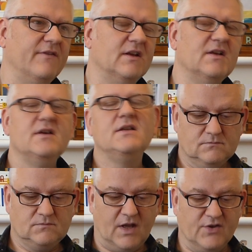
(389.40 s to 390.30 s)
love it.
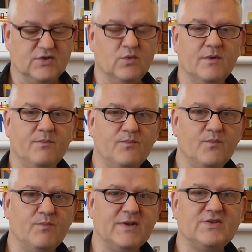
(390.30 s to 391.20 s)
I just want to be